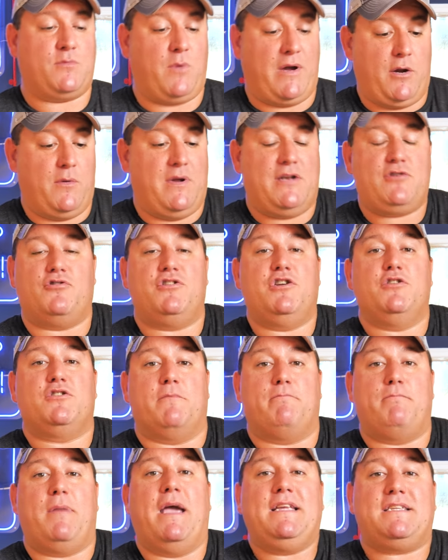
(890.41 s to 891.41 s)
where you introduce a
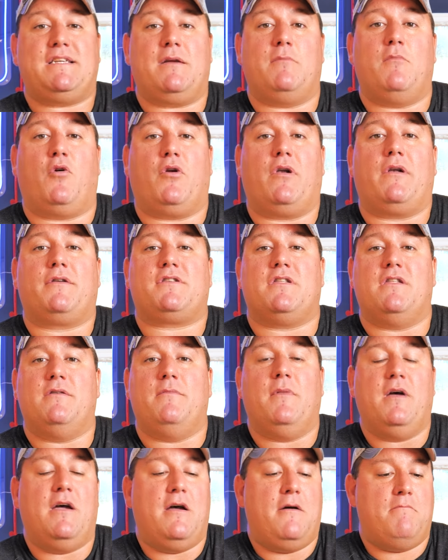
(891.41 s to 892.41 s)
basic model to
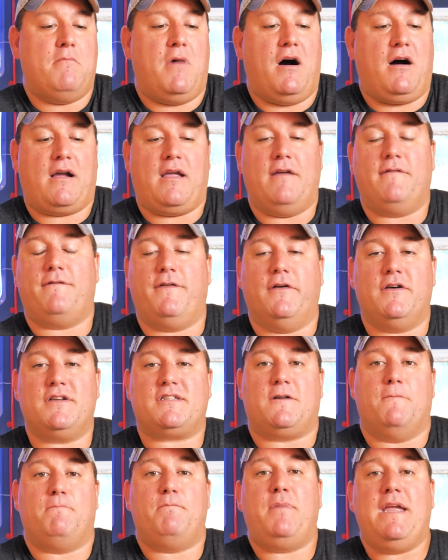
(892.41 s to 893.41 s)
the market
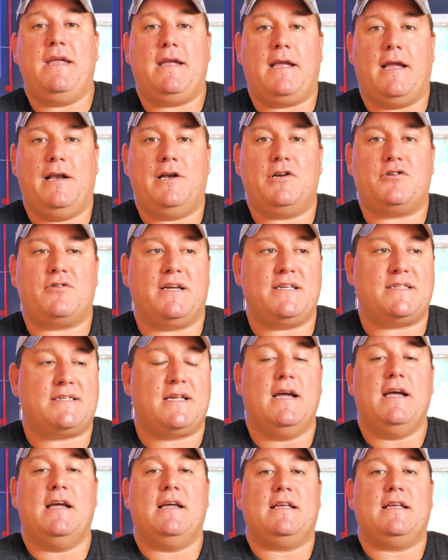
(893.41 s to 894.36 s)
first to pique interest,